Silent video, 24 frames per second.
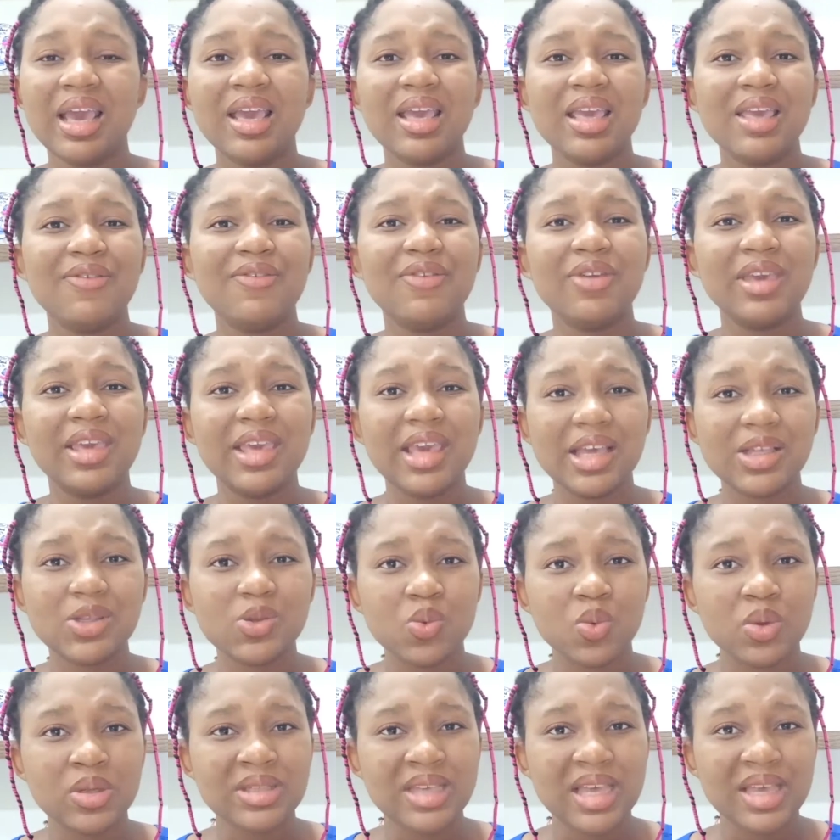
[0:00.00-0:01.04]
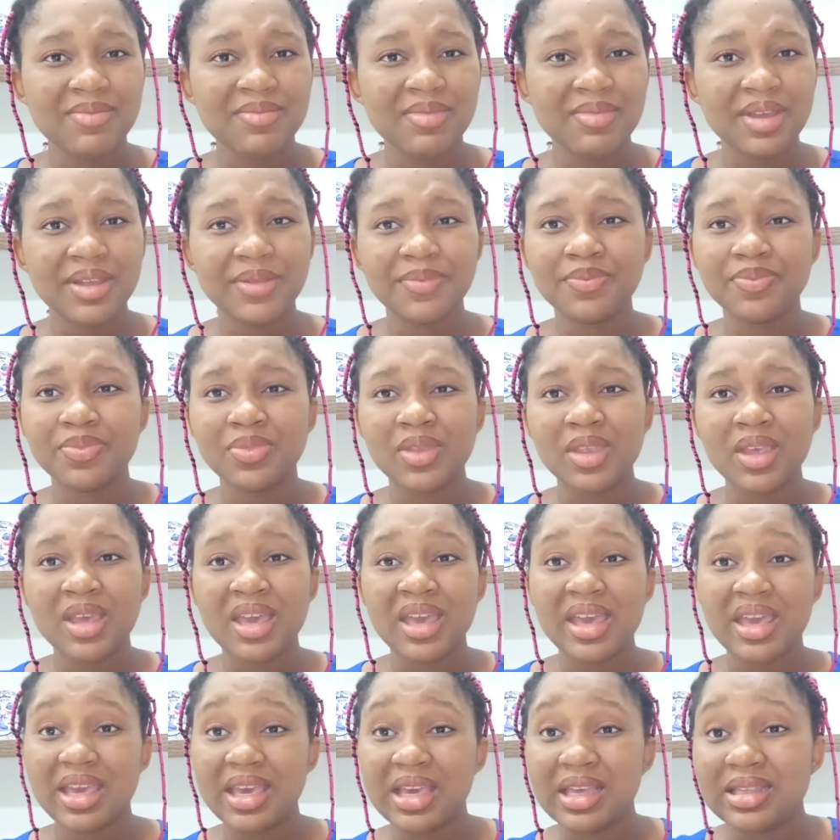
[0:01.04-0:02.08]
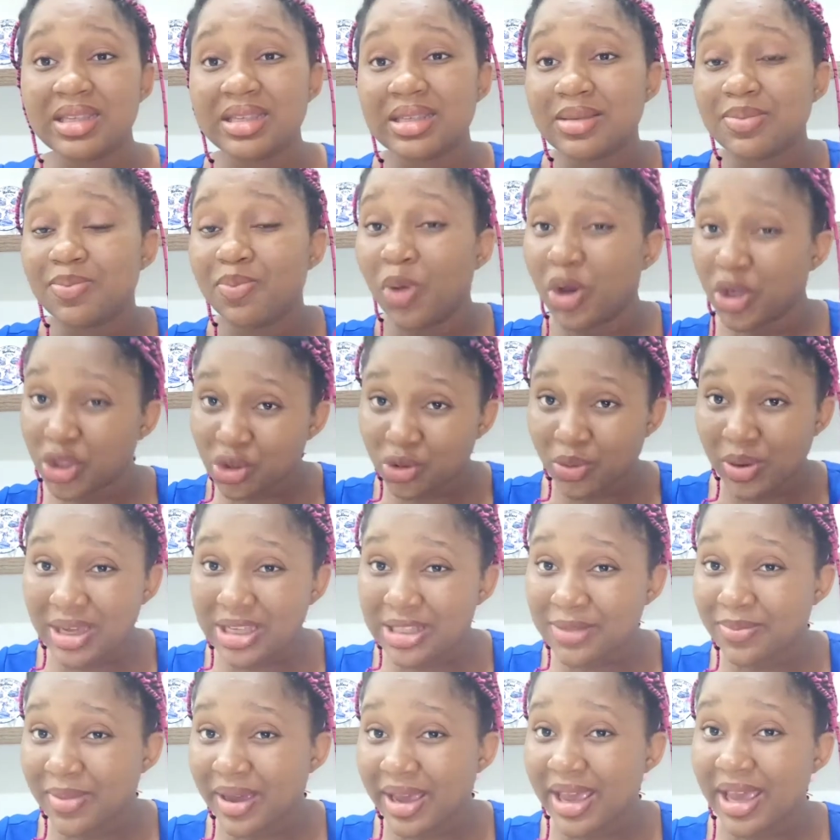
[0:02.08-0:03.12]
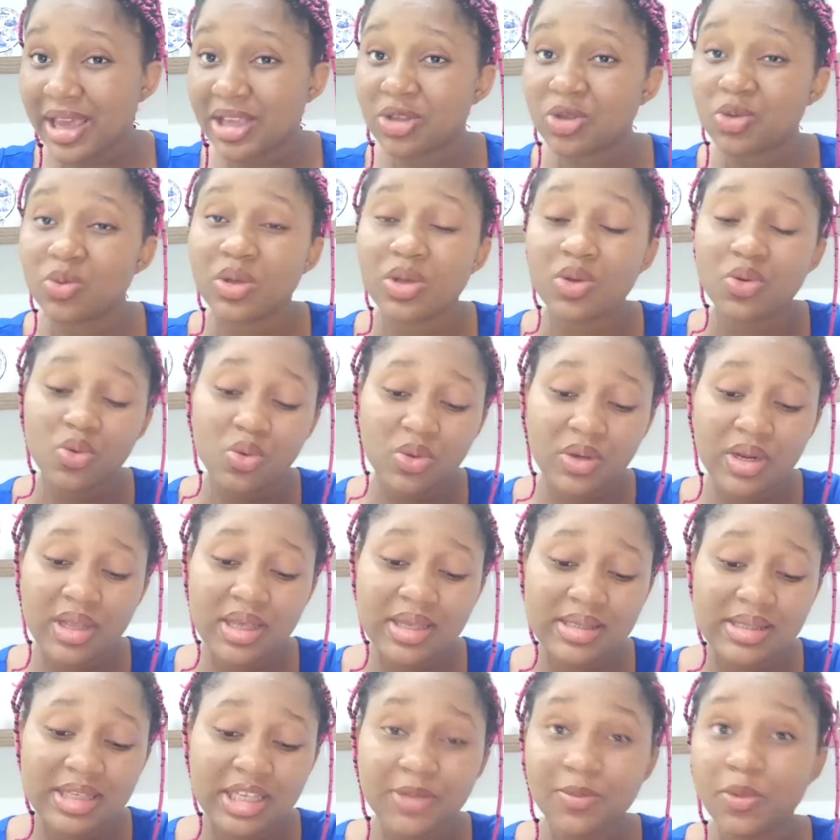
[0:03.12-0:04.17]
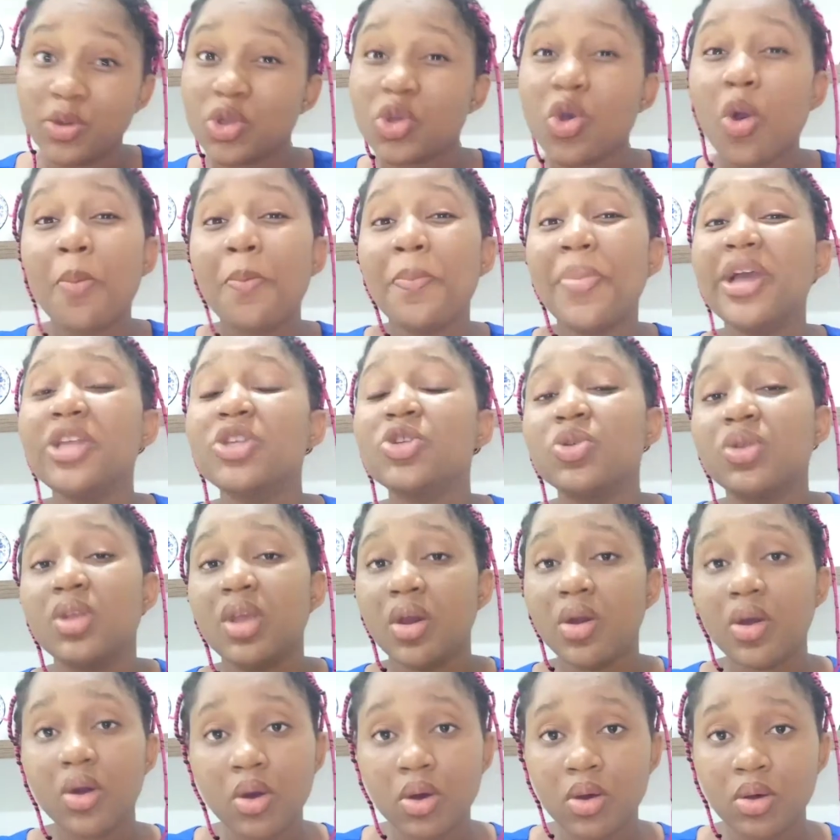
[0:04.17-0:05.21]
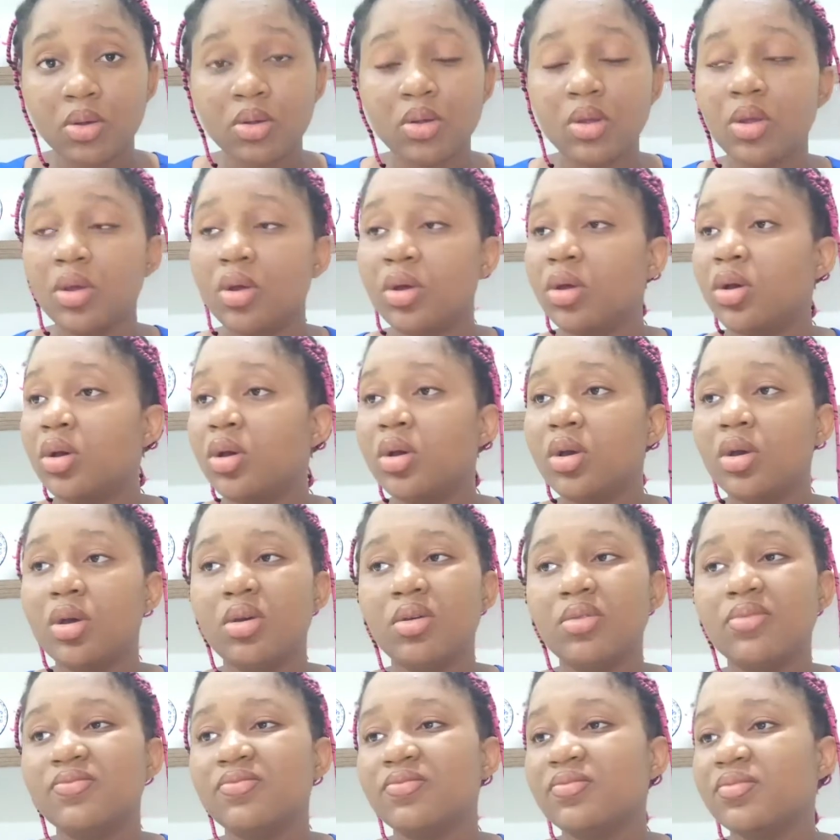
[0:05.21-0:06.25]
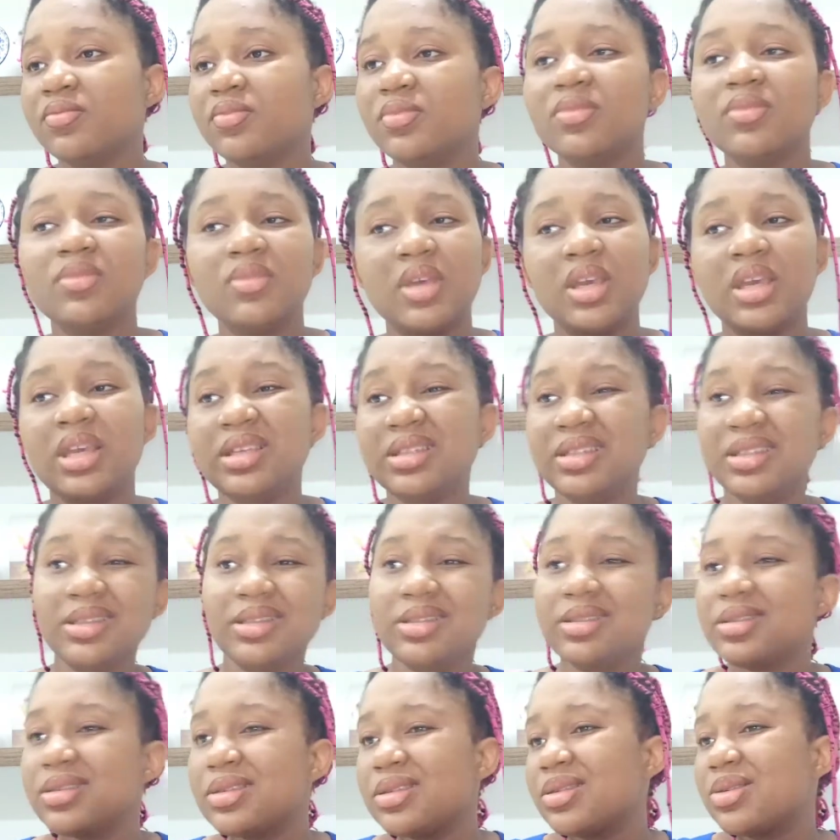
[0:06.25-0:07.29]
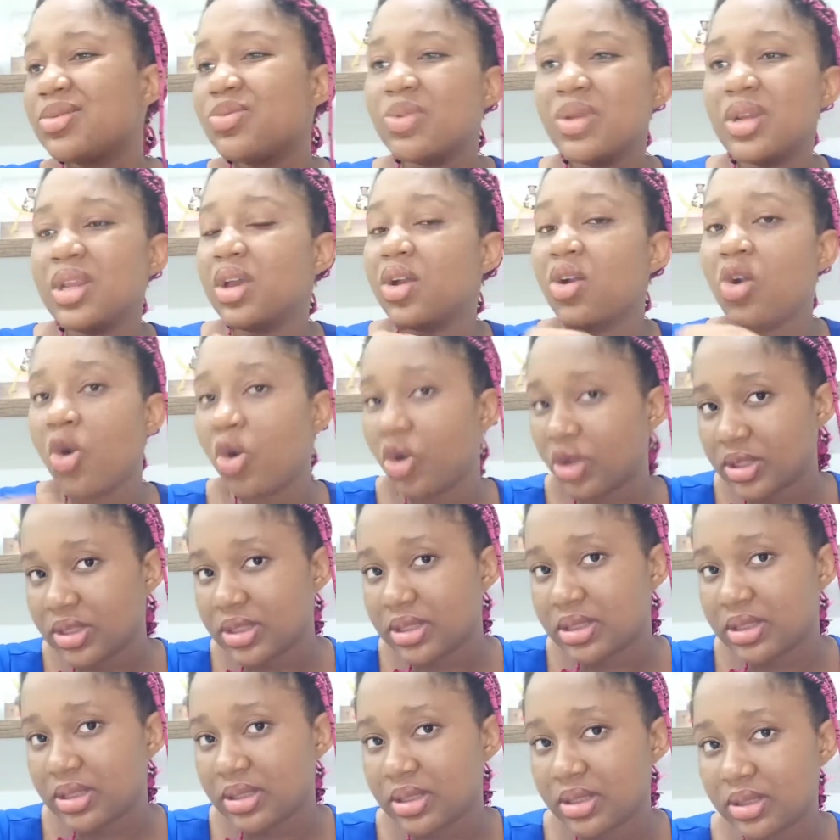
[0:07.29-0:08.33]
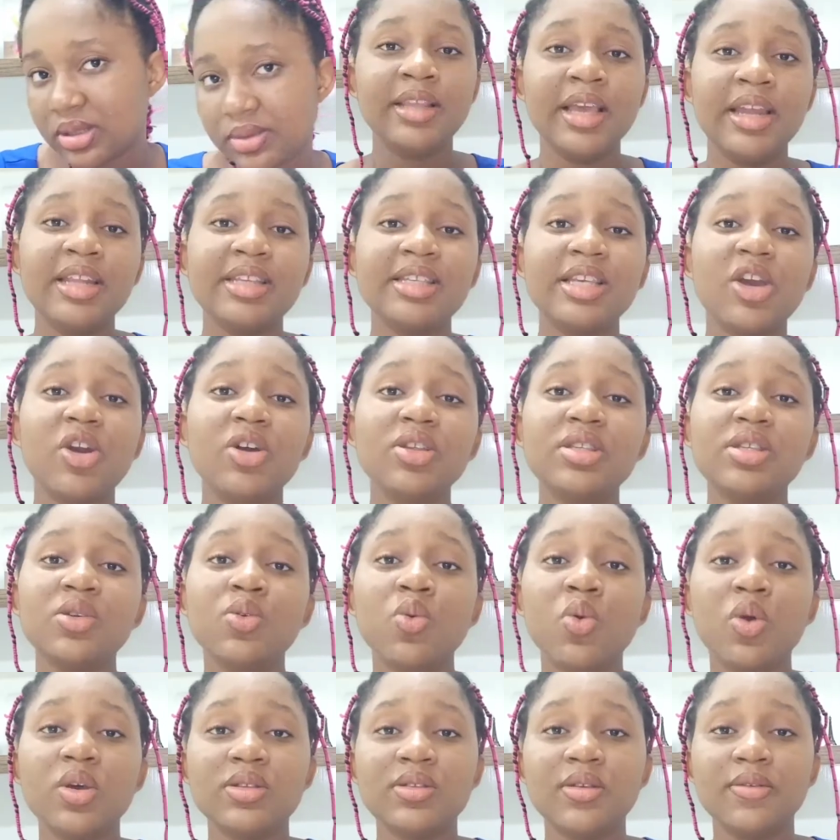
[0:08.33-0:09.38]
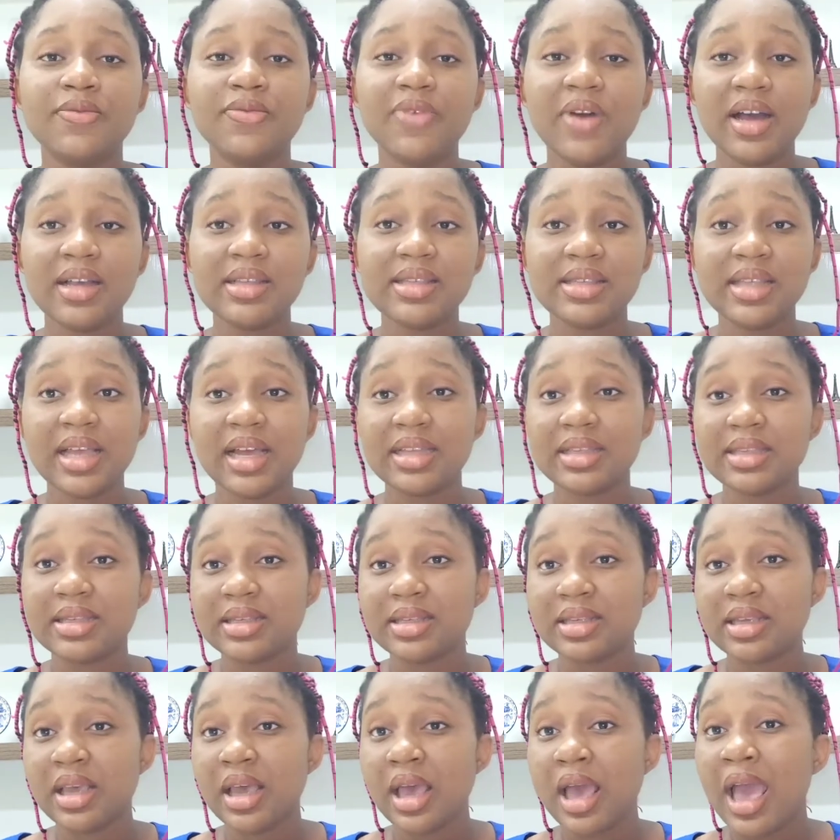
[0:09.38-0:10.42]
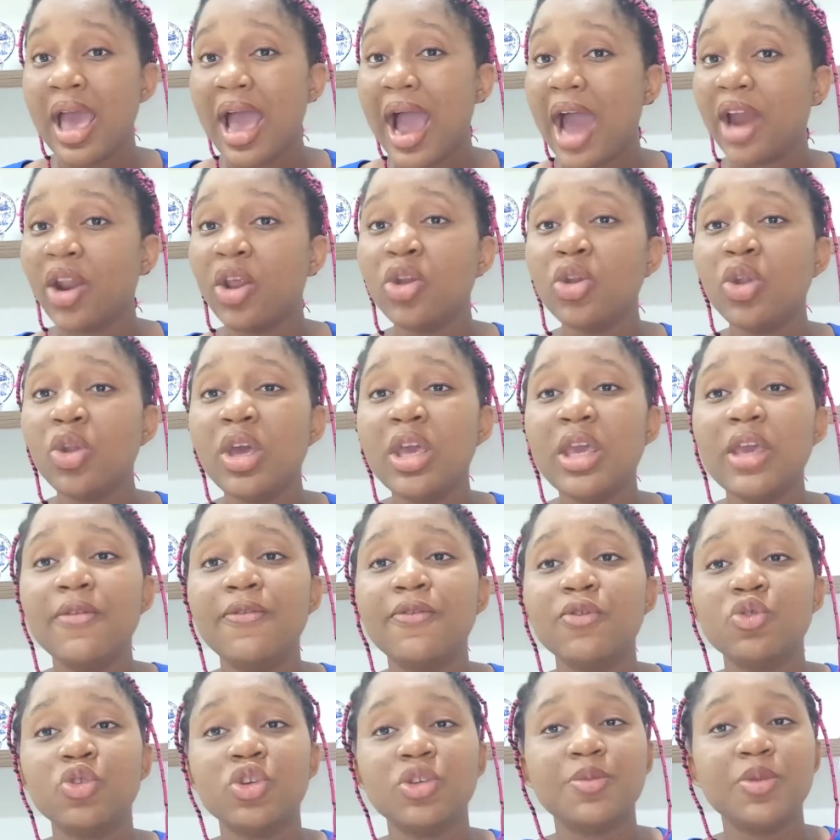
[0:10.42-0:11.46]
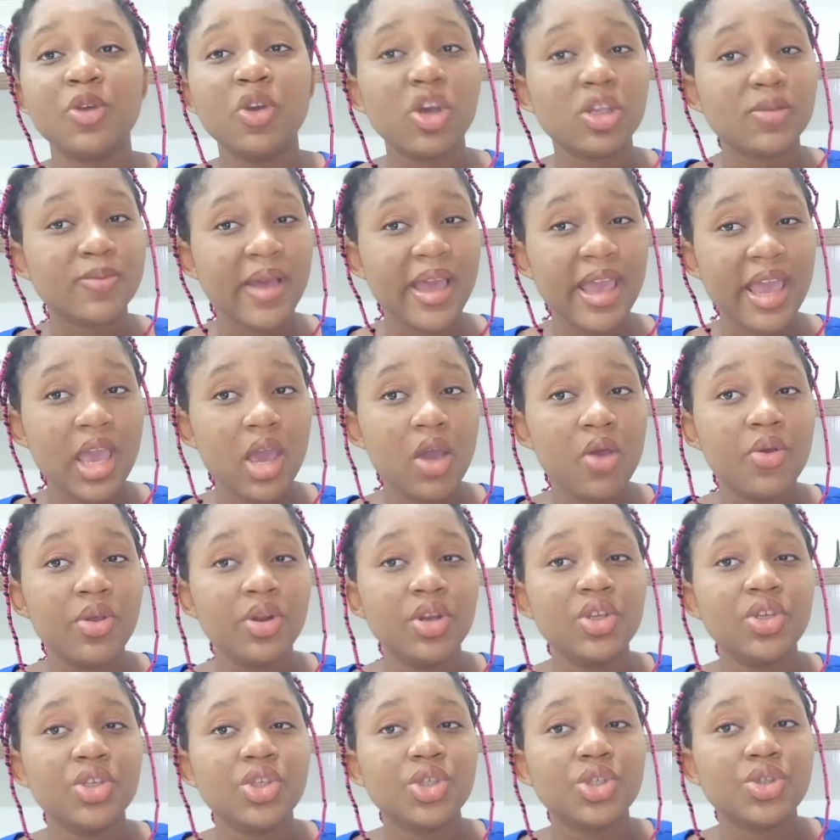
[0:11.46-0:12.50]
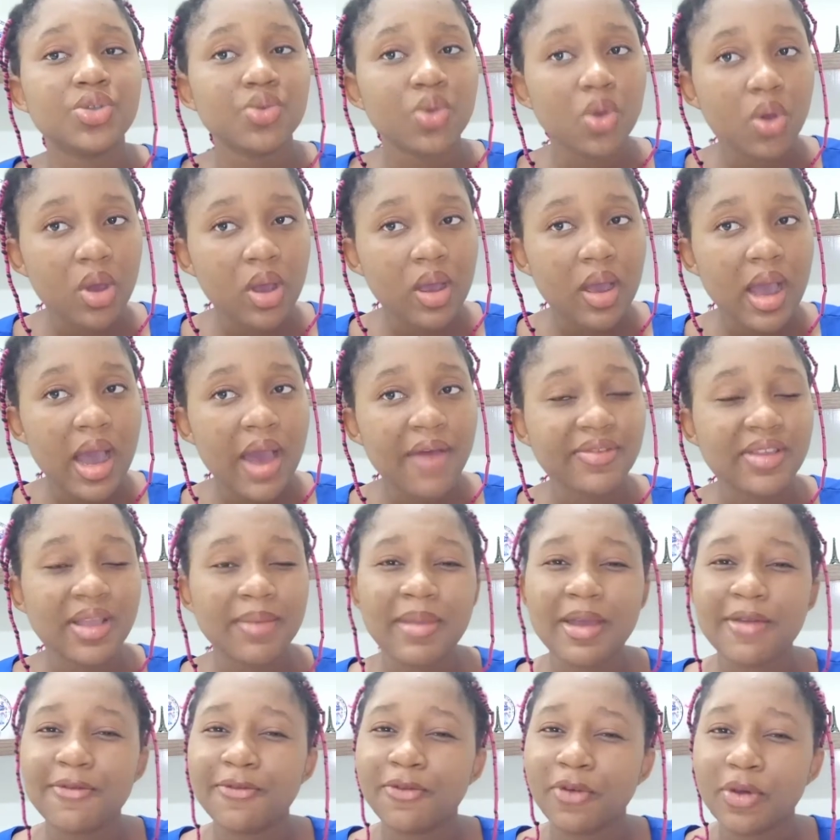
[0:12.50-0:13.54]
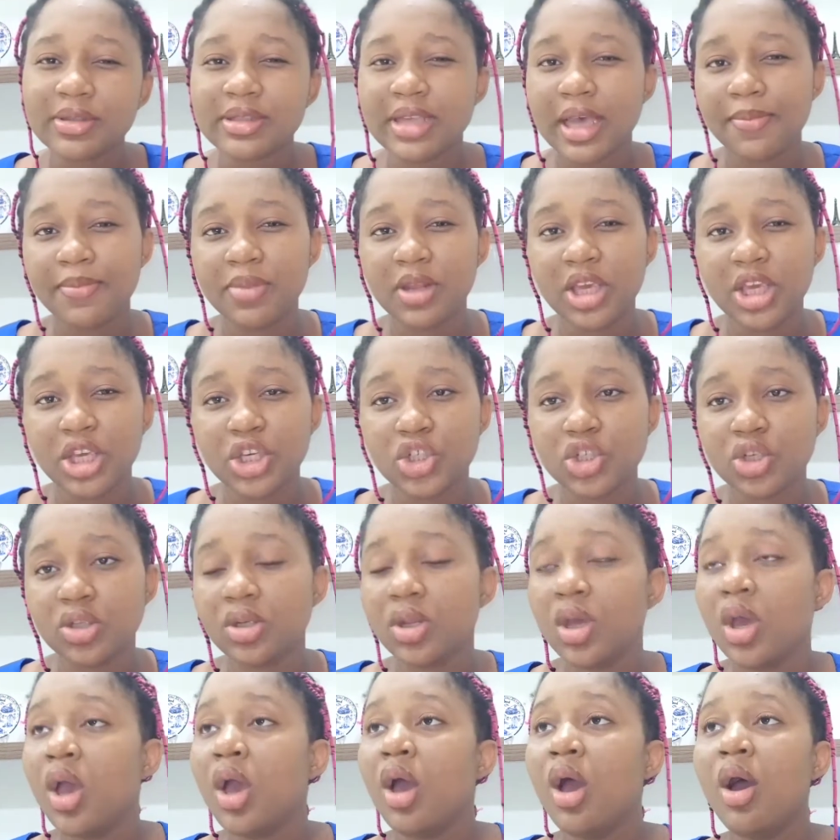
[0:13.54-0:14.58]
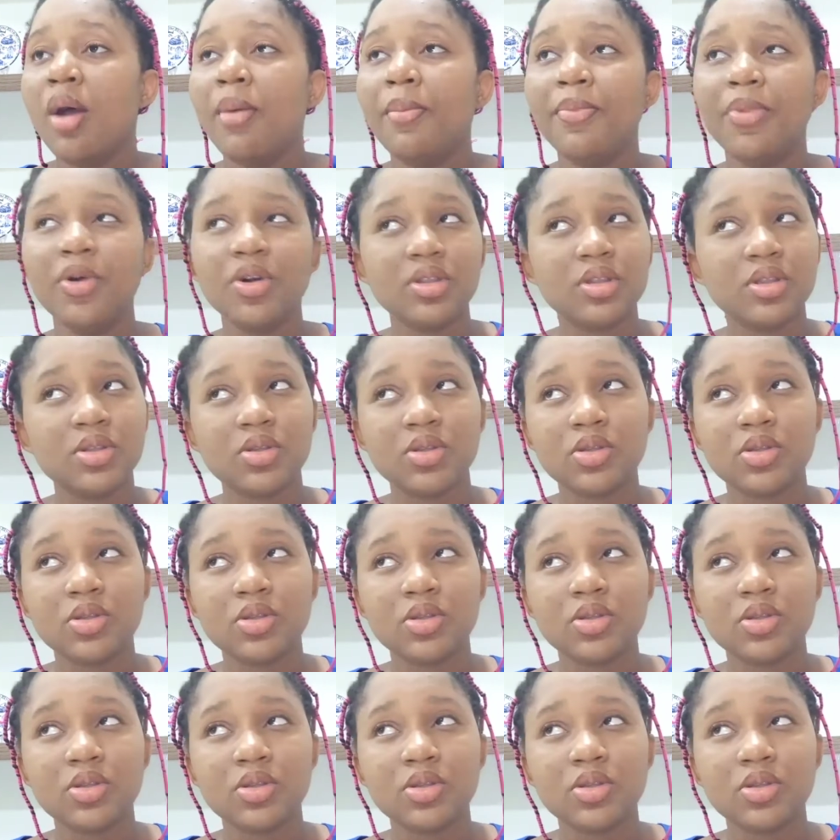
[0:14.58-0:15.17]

if you get what I mean. It moisturized my hair to a good extent, but compared to the oil, it didn't really cut it. And the second thing was the fact that I don't know if it was because my hair already shrunk after my first application, but